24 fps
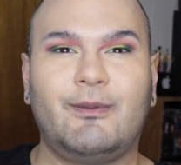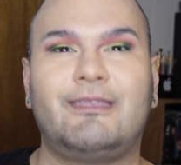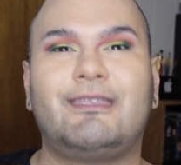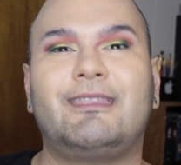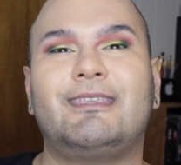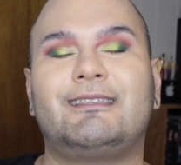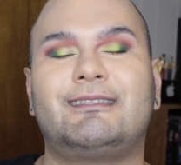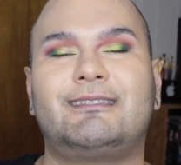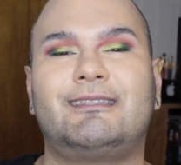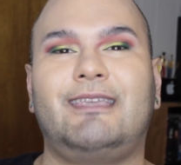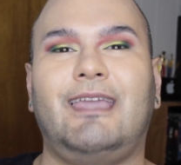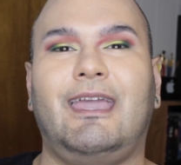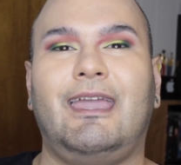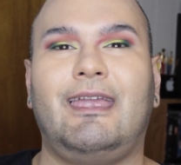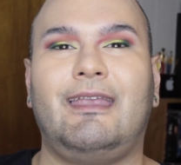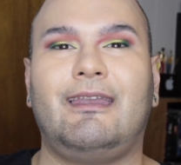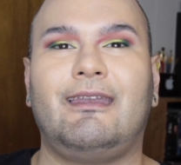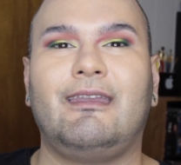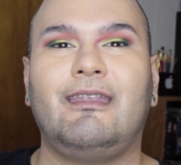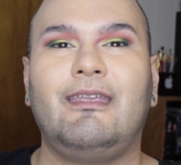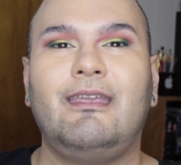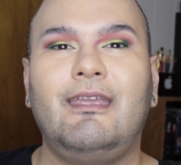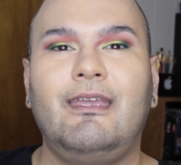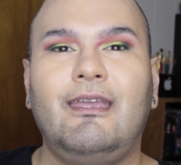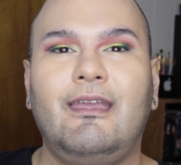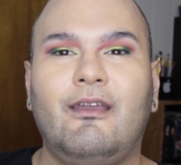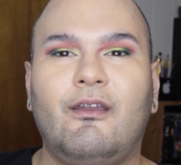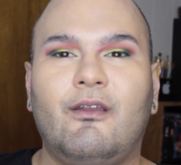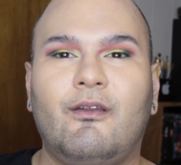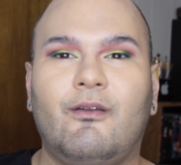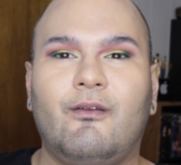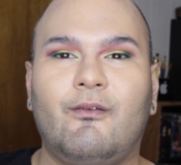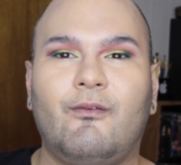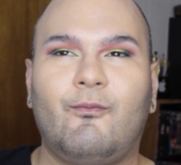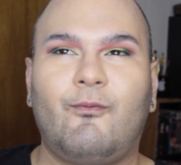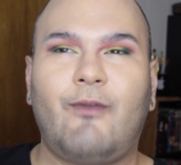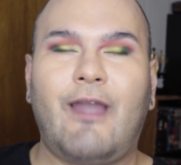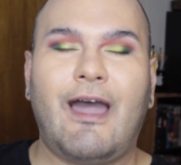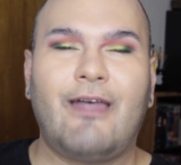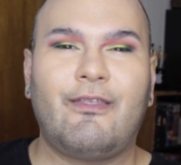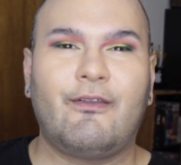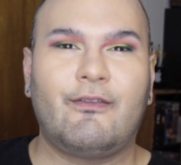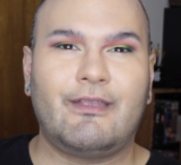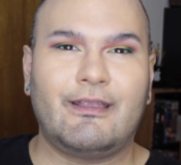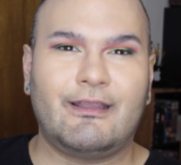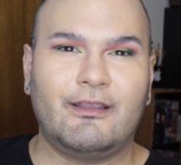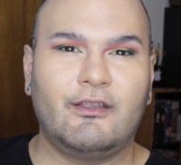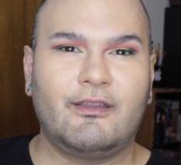with the skin
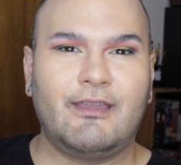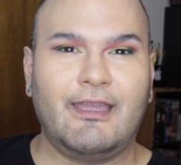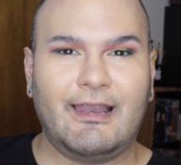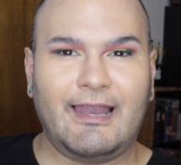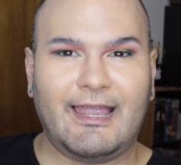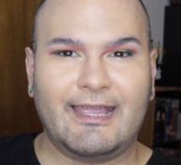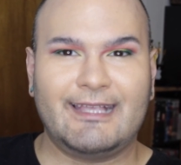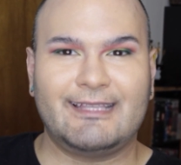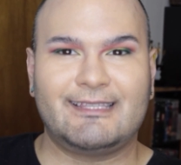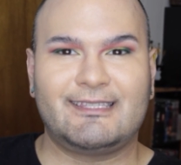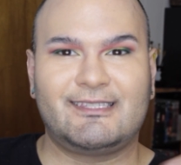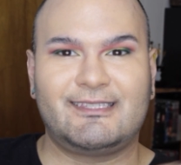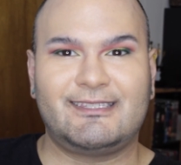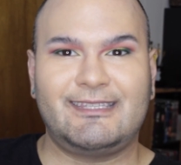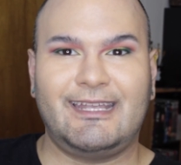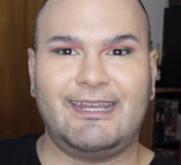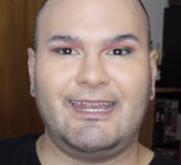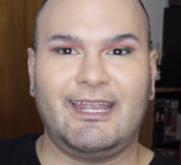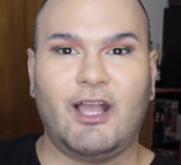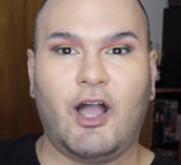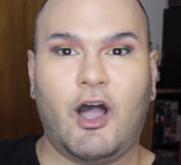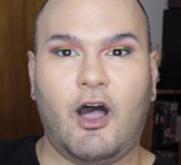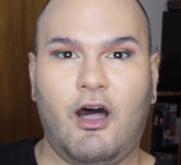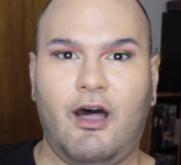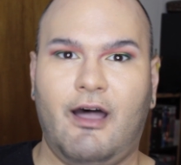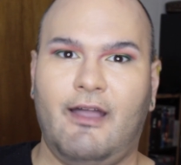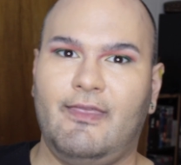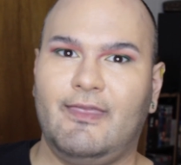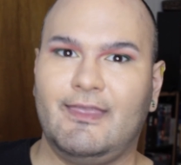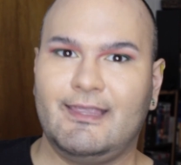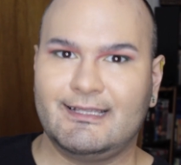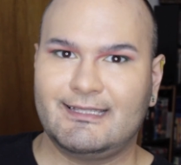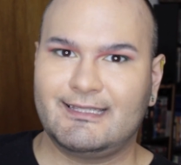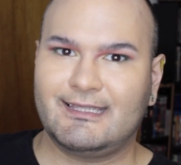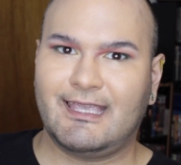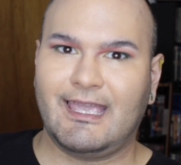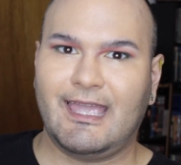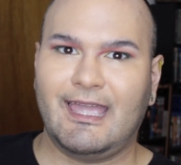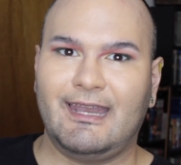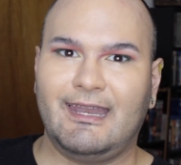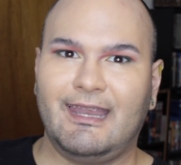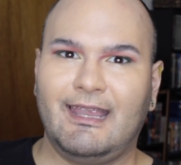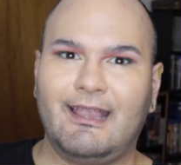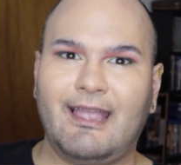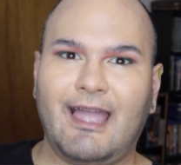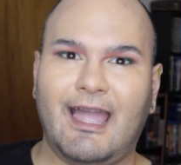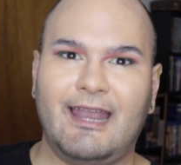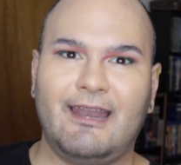rather than looking like it's sitting on the
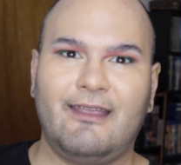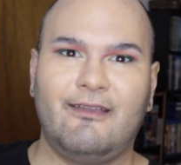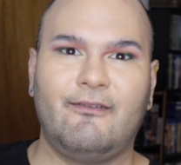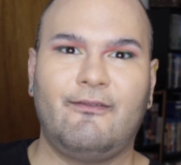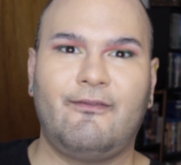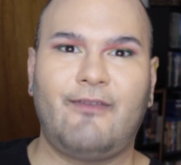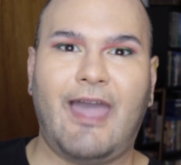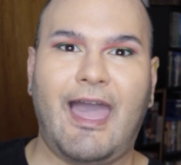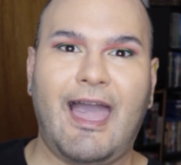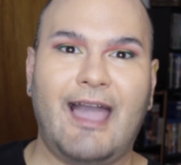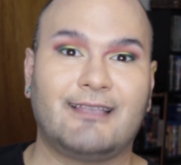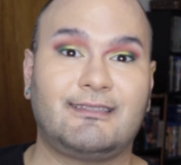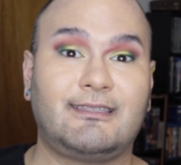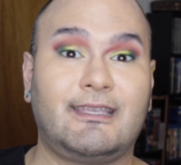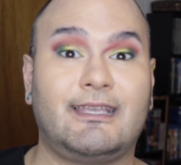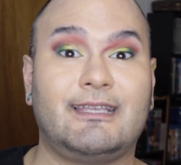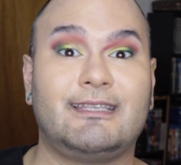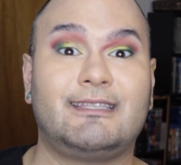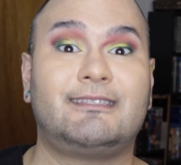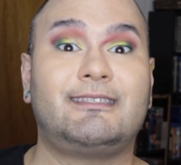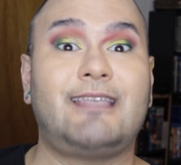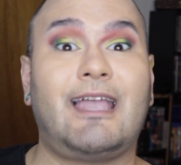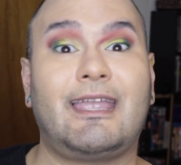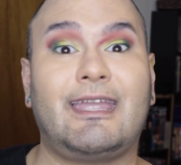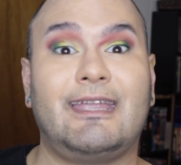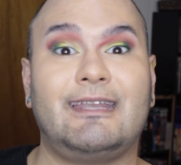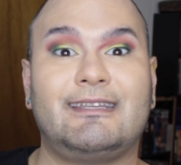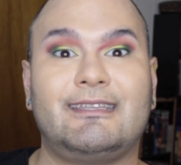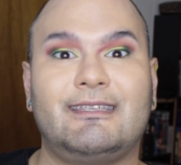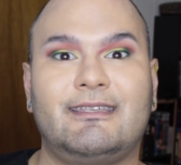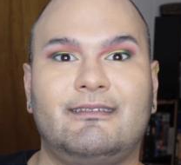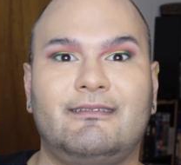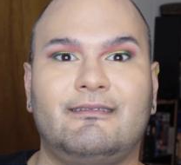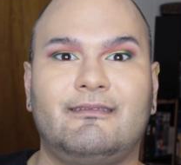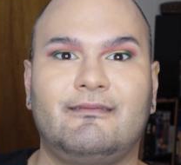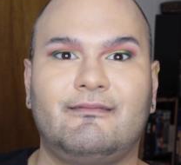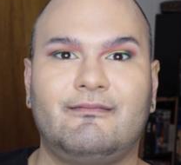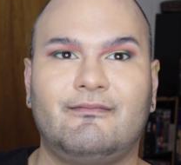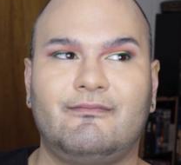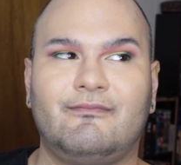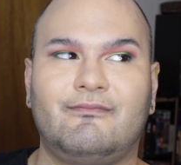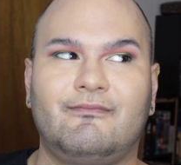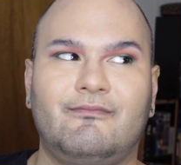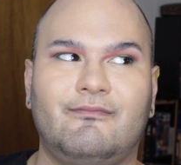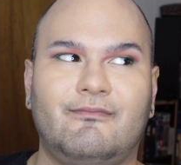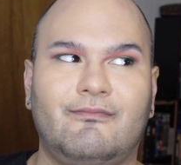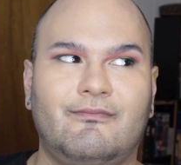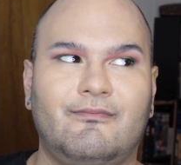skin. It kind of acts like a second
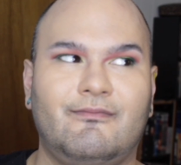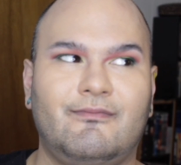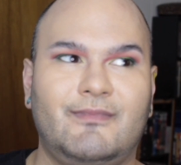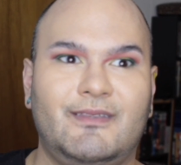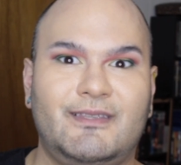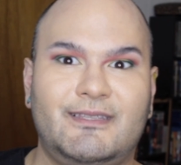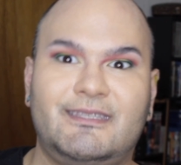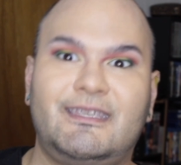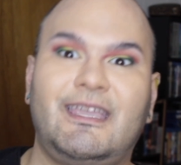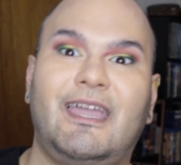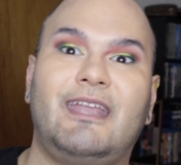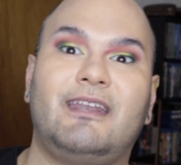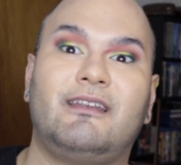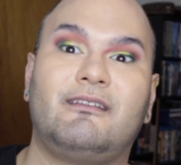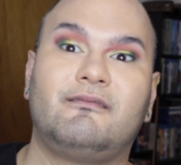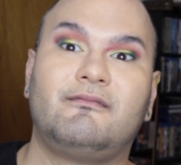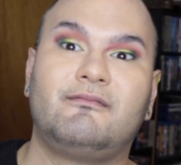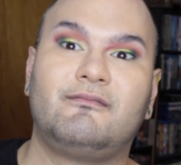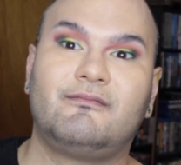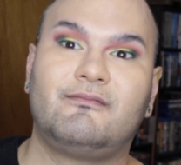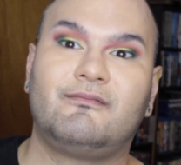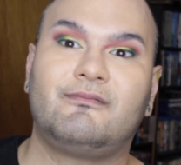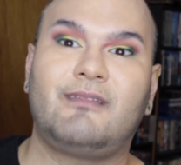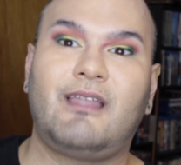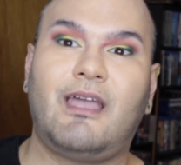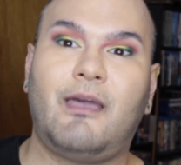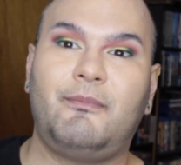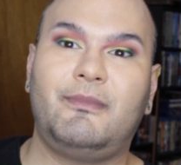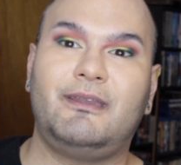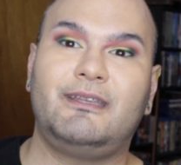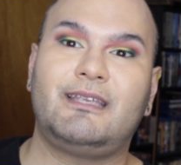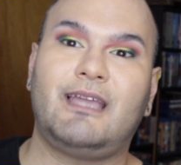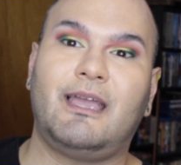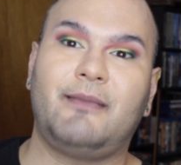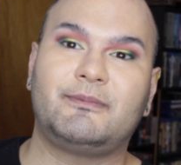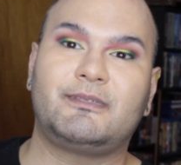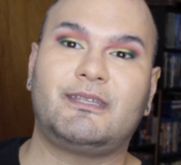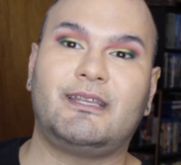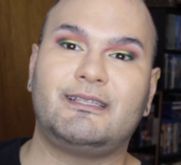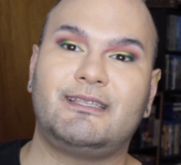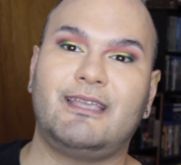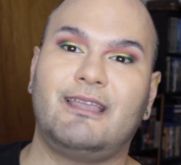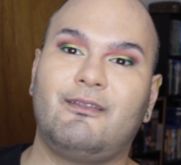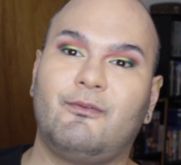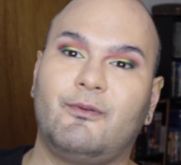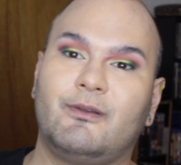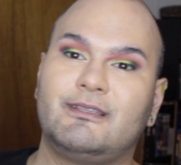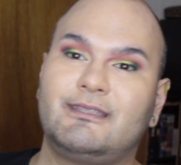skin. How many times can I
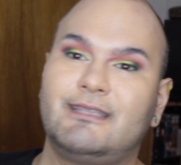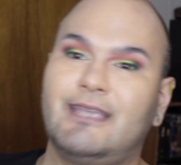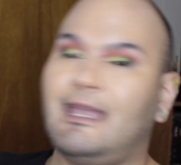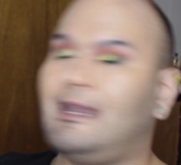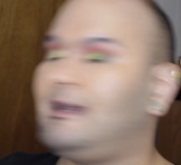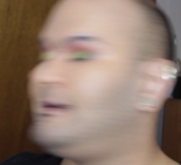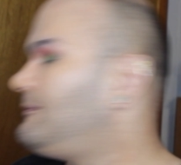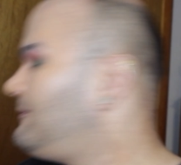say the word skin?